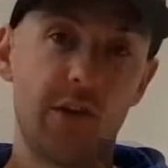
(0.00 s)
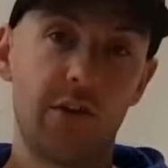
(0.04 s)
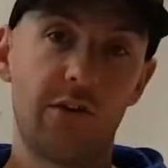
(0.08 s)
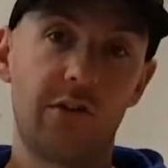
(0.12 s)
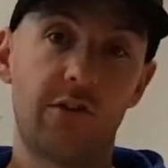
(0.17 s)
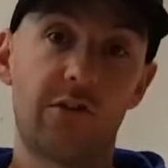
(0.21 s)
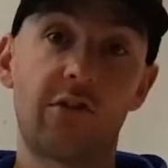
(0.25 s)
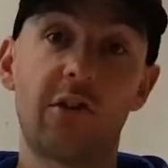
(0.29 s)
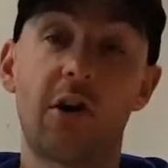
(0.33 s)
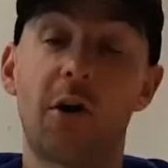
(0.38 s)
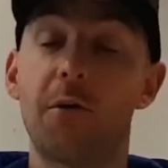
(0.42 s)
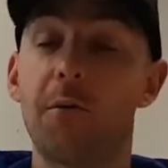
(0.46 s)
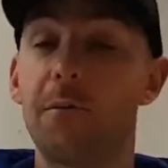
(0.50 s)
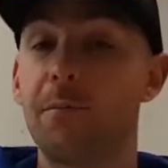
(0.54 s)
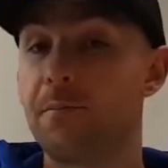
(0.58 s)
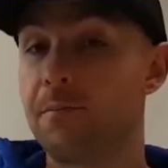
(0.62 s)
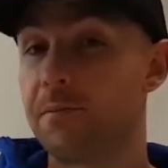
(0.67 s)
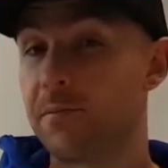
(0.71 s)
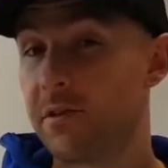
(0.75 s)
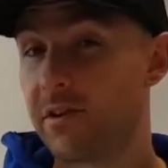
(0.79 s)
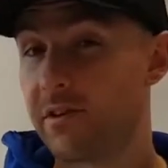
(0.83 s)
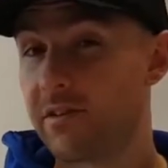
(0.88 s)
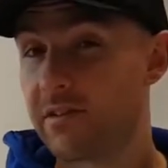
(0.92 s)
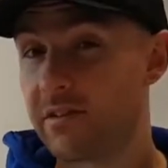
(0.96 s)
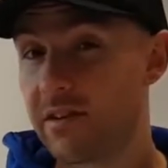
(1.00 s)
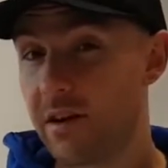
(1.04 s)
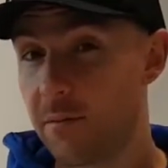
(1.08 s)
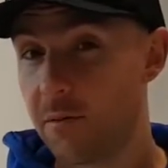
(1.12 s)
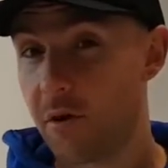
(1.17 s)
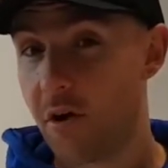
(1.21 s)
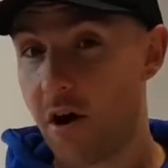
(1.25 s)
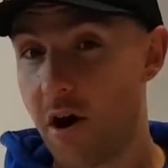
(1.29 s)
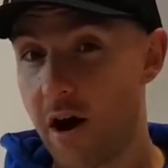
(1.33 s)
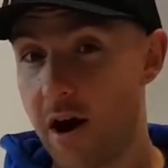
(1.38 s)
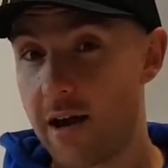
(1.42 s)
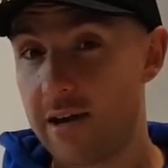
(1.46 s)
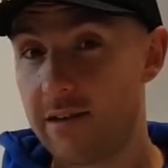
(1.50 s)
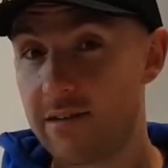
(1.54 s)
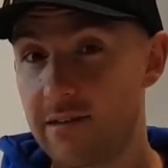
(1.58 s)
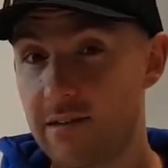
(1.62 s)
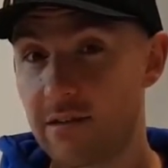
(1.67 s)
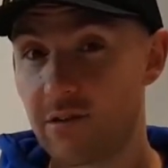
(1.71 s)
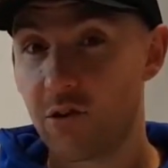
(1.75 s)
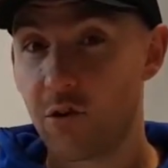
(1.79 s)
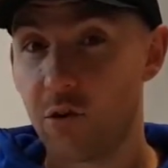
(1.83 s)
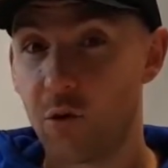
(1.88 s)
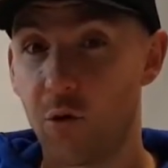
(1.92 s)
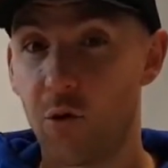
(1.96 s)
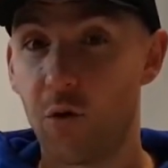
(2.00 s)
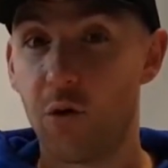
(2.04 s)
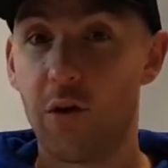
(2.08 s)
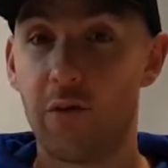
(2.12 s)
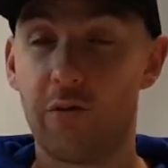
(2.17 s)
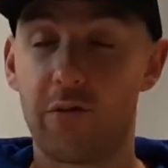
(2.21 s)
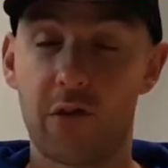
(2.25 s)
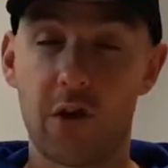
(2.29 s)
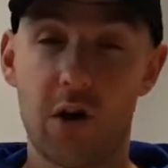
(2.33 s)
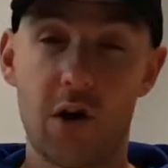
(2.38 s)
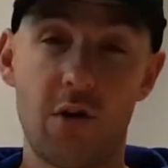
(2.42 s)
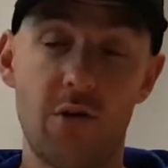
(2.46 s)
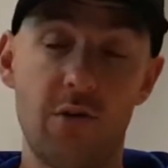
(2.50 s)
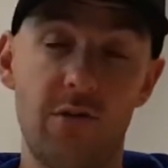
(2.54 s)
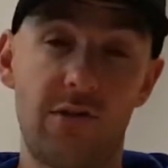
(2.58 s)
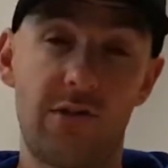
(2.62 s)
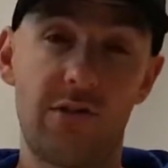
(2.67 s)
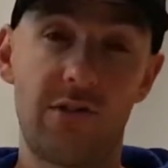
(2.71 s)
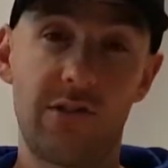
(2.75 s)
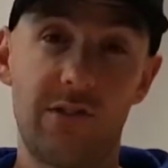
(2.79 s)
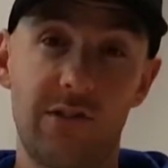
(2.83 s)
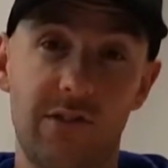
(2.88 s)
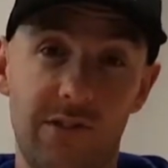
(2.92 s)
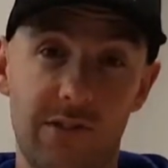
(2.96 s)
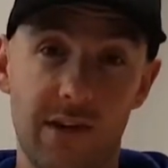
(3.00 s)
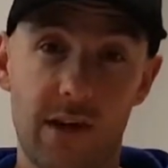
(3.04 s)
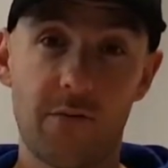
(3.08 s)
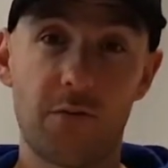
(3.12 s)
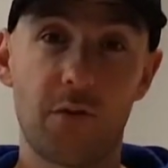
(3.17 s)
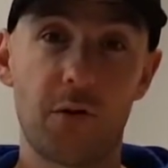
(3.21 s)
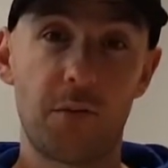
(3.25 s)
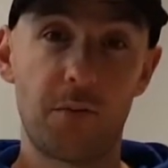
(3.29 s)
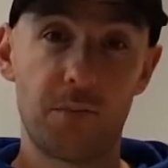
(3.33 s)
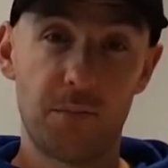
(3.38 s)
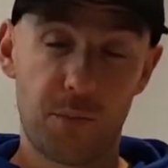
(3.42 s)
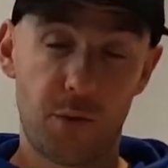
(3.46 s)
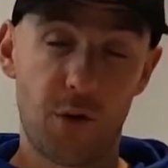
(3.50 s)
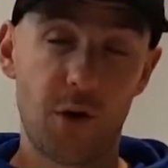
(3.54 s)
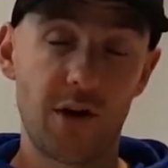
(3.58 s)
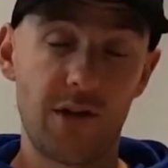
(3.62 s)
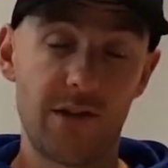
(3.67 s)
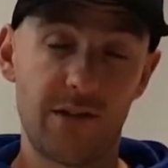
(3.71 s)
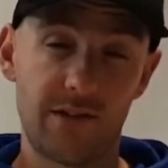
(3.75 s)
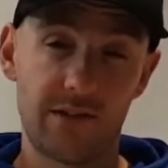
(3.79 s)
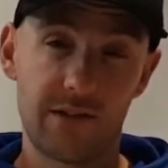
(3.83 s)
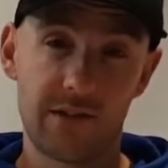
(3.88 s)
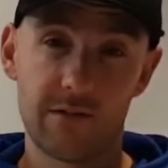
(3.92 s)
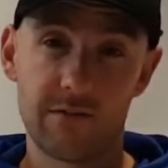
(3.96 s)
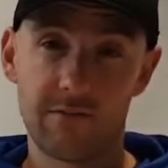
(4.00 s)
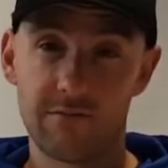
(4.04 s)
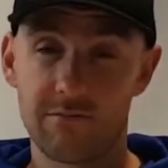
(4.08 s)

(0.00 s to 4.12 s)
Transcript: So, to summarize all of those 7 points.